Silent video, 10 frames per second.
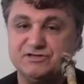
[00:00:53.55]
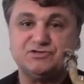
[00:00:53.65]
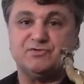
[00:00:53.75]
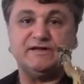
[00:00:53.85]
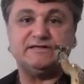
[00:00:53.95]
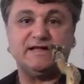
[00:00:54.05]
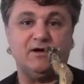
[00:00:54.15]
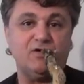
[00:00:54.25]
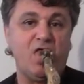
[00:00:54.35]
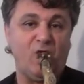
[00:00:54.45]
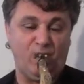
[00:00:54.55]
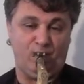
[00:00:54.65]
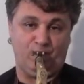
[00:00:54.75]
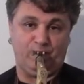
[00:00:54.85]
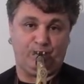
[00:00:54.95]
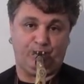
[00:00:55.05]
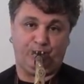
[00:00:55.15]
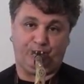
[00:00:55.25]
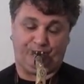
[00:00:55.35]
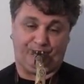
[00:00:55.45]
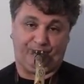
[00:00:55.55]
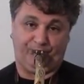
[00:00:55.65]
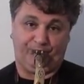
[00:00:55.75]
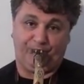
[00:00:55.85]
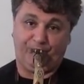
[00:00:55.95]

a straight sound. Now